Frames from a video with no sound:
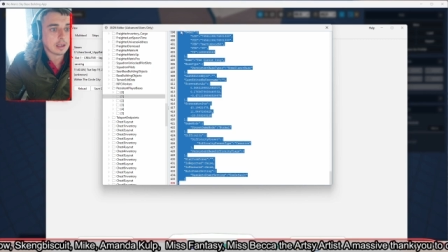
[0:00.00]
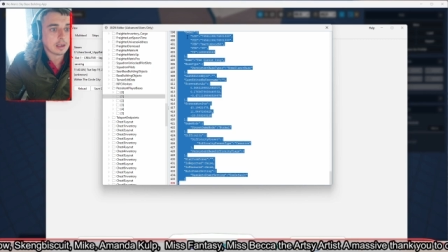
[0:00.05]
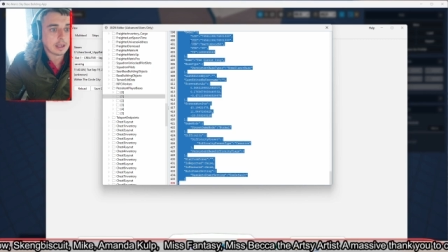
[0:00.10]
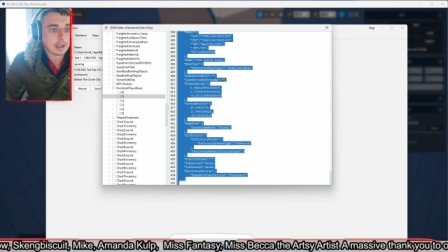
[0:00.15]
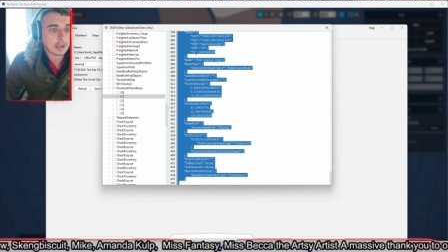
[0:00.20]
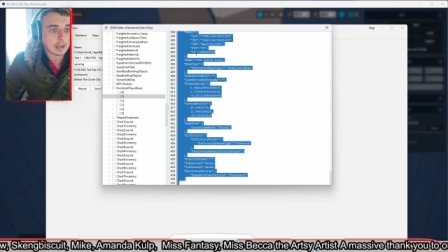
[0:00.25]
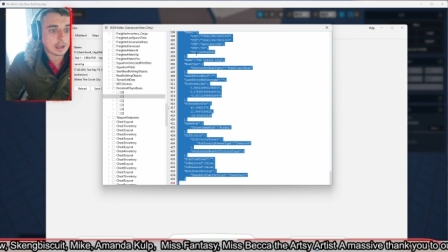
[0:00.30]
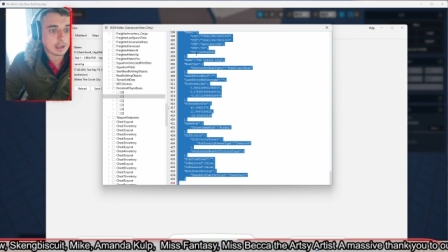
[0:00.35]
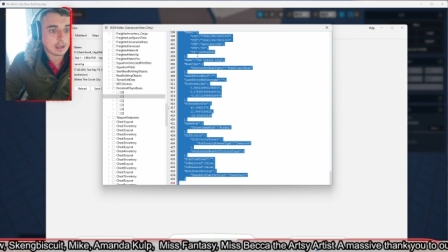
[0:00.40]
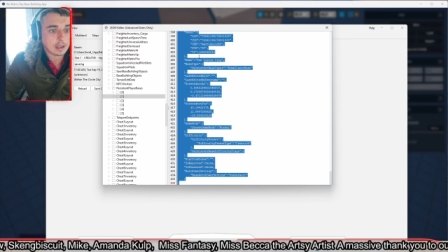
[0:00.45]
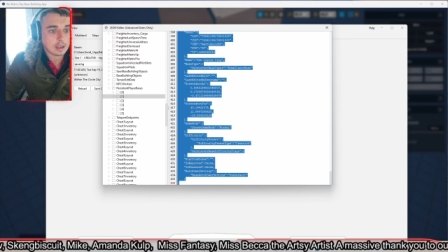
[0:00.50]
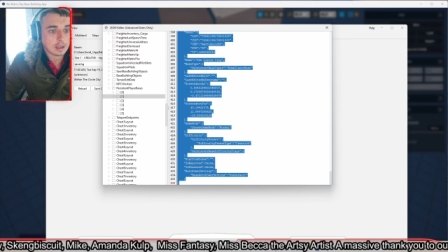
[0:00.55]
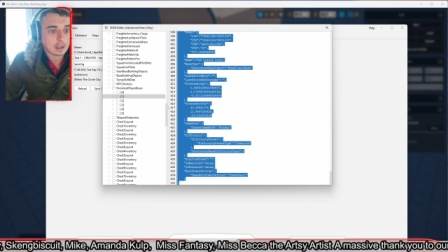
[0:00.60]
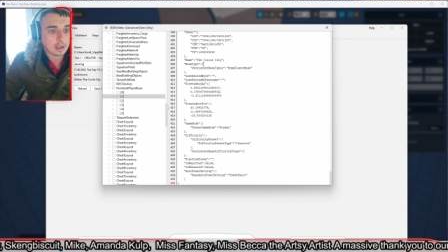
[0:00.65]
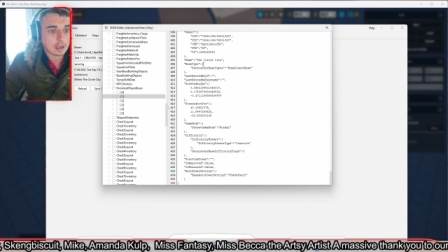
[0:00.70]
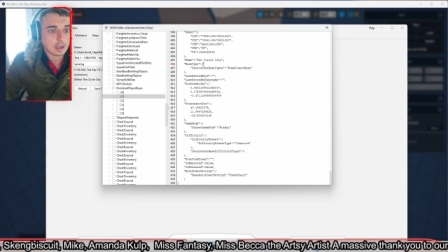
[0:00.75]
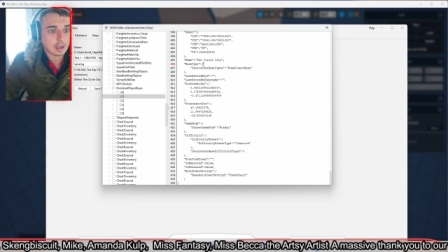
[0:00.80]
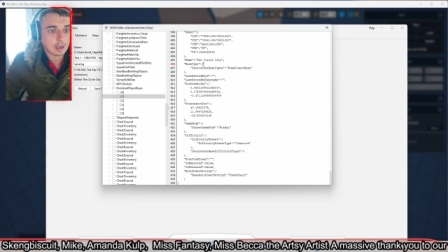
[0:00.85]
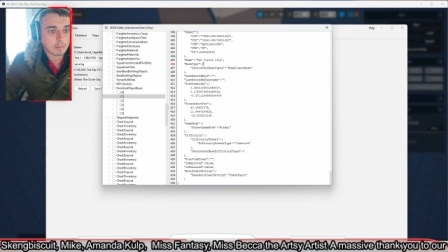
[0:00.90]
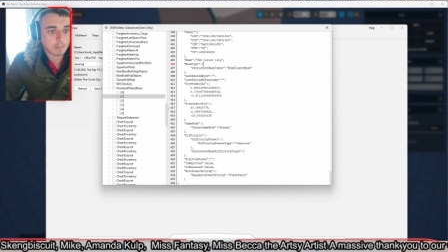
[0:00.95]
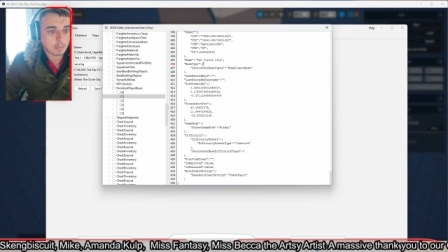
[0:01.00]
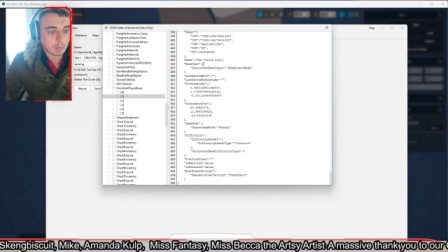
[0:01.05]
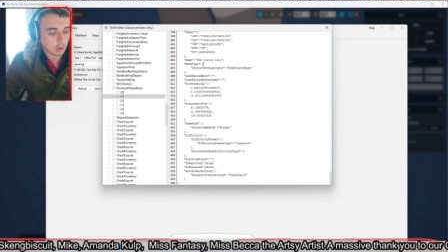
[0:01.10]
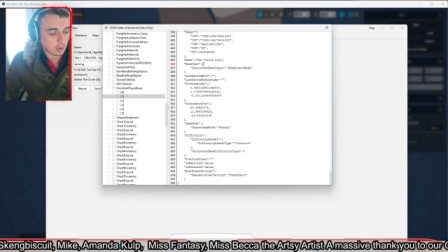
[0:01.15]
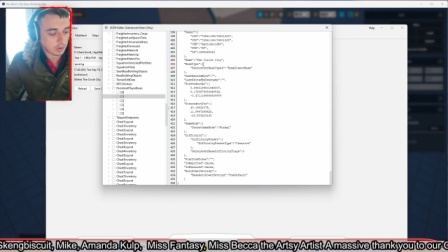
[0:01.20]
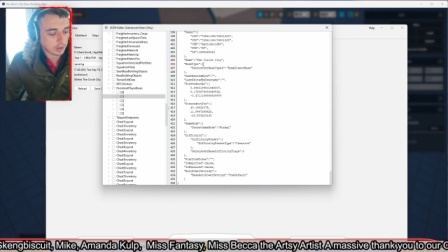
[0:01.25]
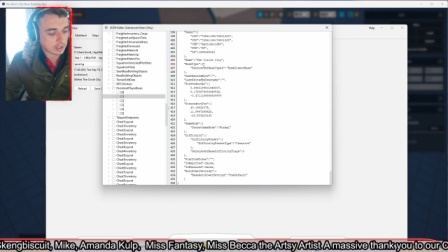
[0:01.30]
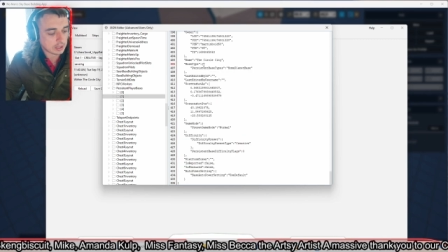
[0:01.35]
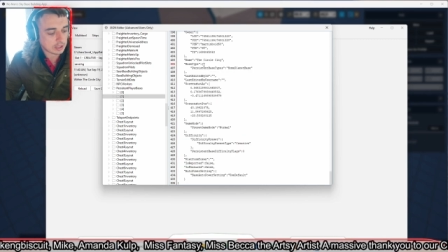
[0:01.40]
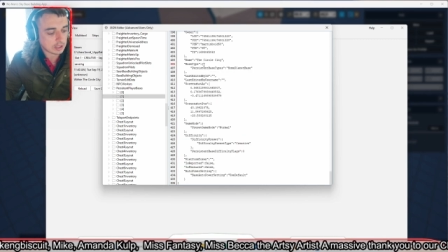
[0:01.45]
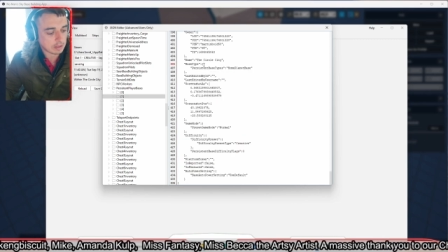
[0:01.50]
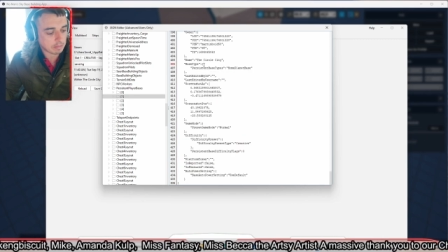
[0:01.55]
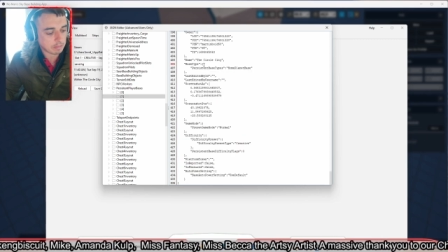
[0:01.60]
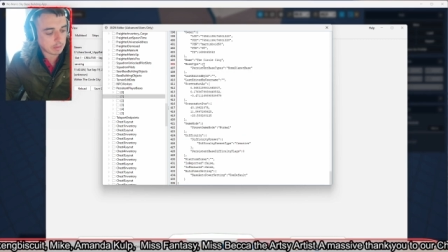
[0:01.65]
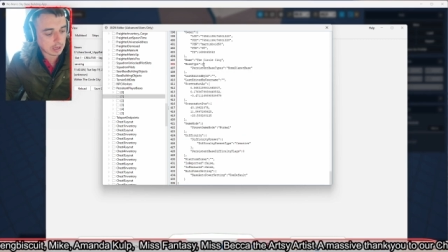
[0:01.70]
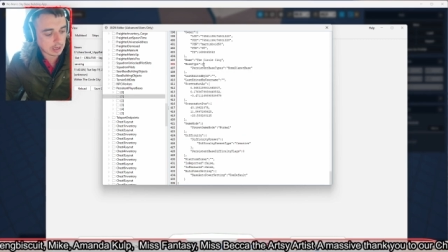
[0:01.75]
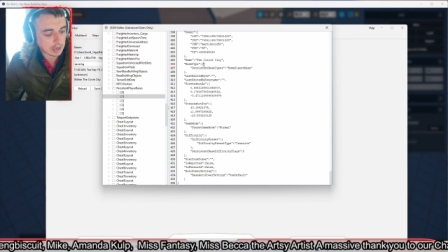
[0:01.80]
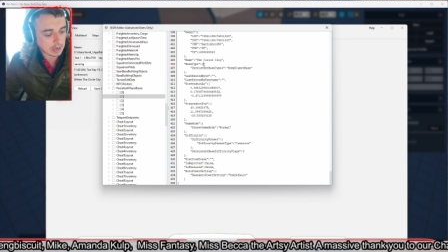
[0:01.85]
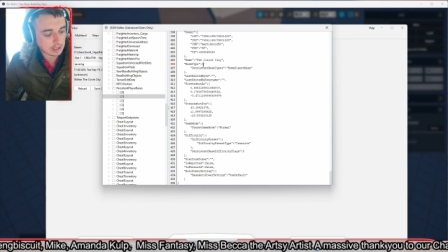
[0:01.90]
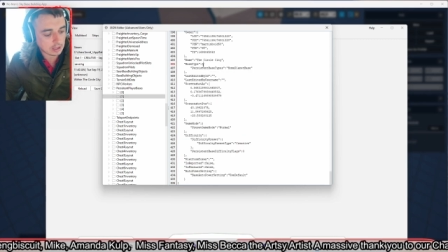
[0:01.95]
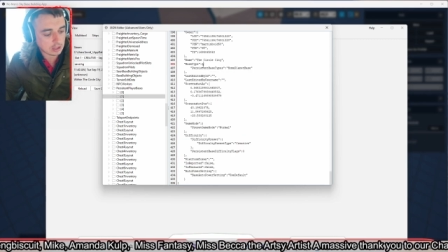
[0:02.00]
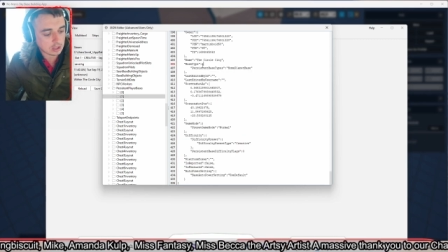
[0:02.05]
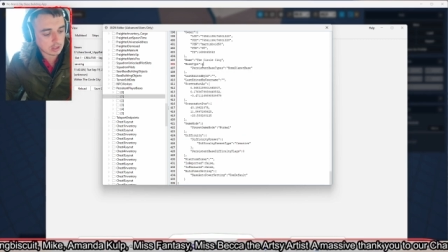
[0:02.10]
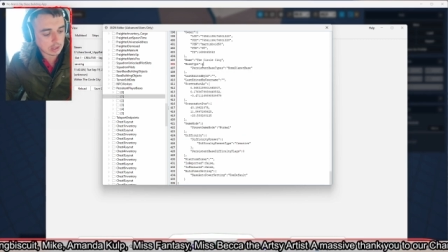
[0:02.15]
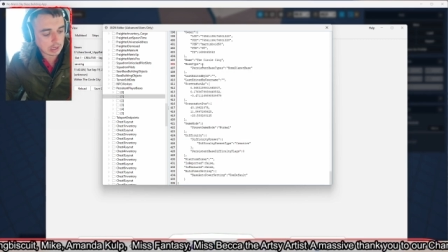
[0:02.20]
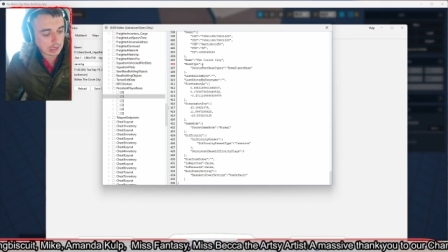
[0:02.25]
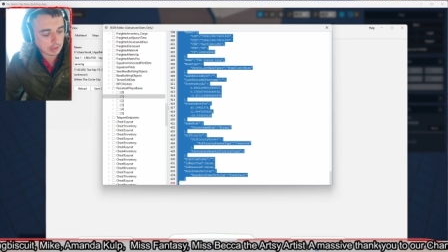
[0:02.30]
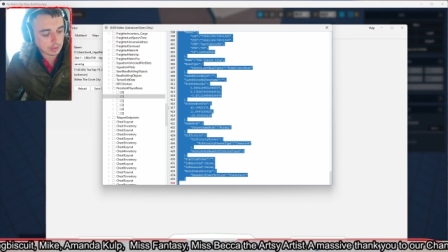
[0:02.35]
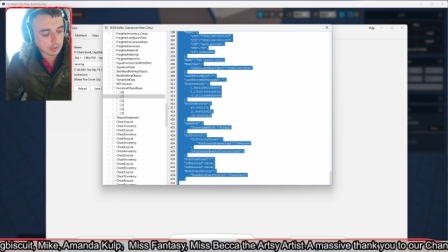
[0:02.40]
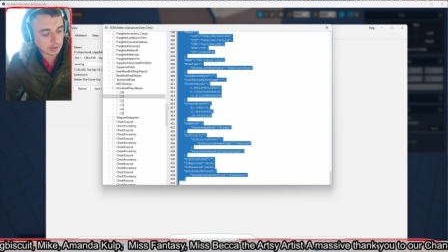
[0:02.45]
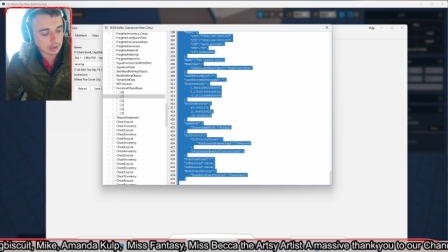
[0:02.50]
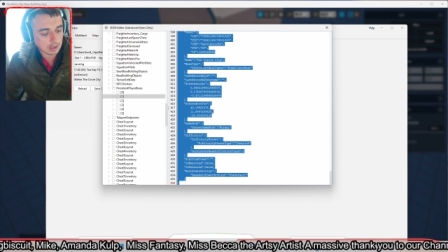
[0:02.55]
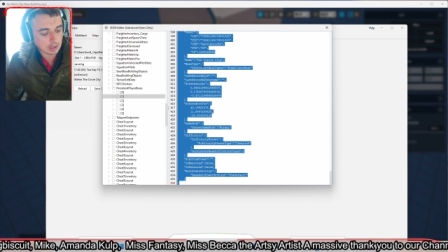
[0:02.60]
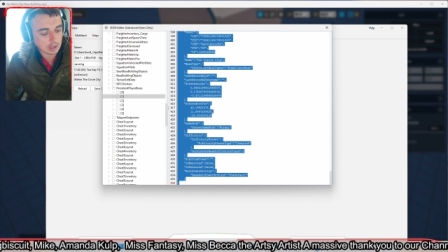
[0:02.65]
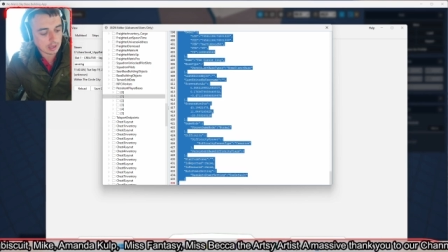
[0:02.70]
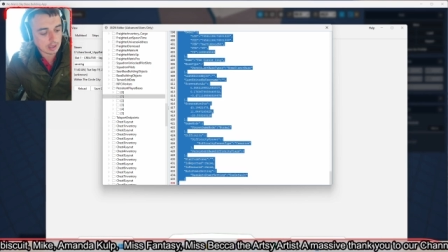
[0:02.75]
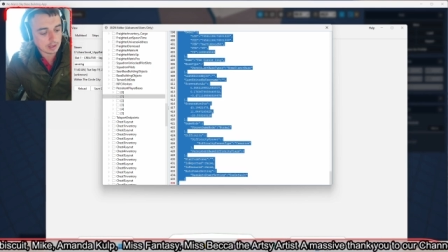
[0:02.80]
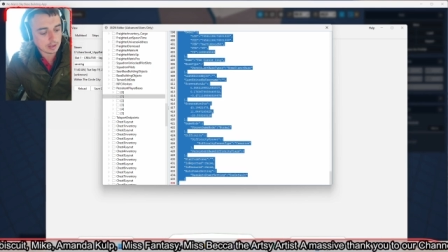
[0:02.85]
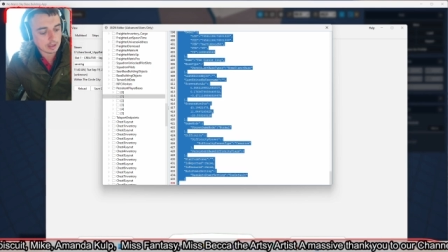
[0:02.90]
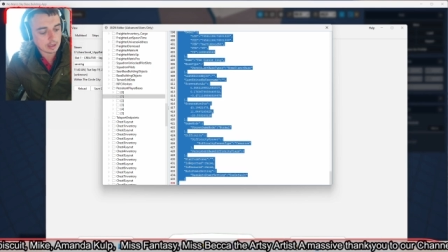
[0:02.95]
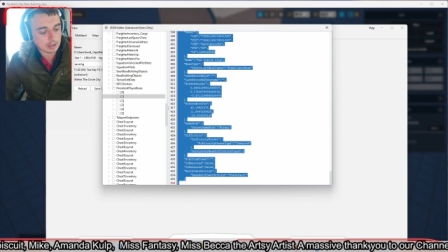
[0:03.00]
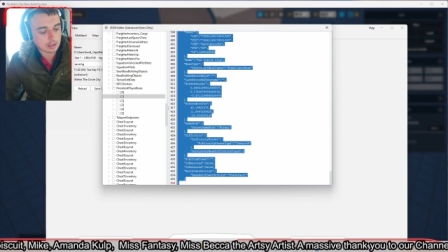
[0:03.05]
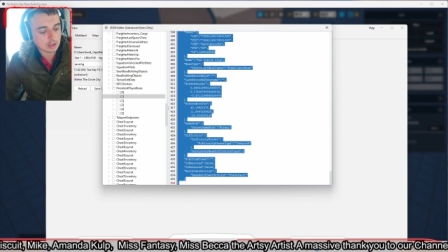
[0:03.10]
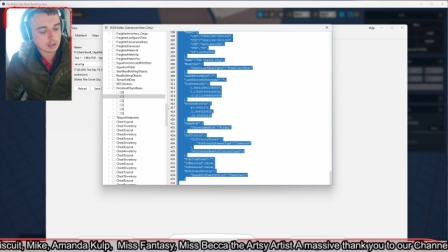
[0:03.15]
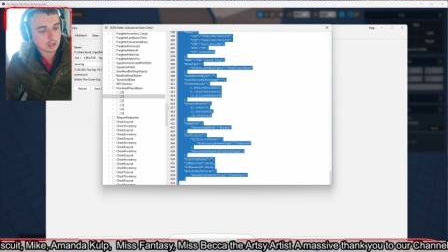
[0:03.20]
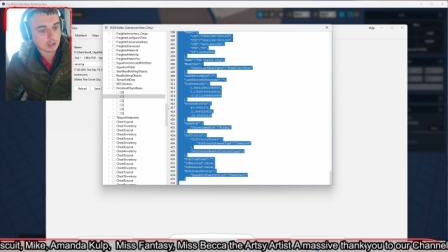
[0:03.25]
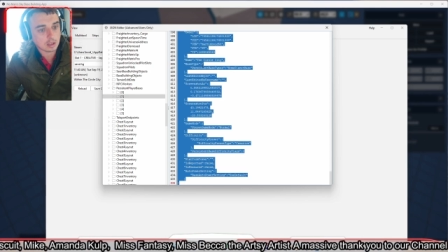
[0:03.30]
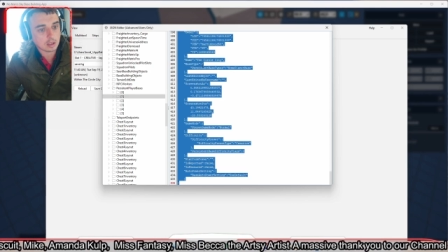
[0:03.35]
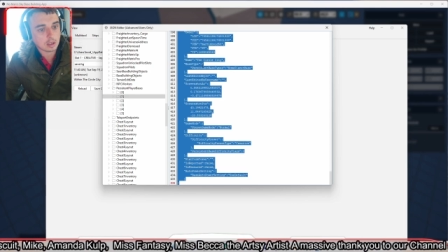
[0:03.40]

our and put this back into our thing like this,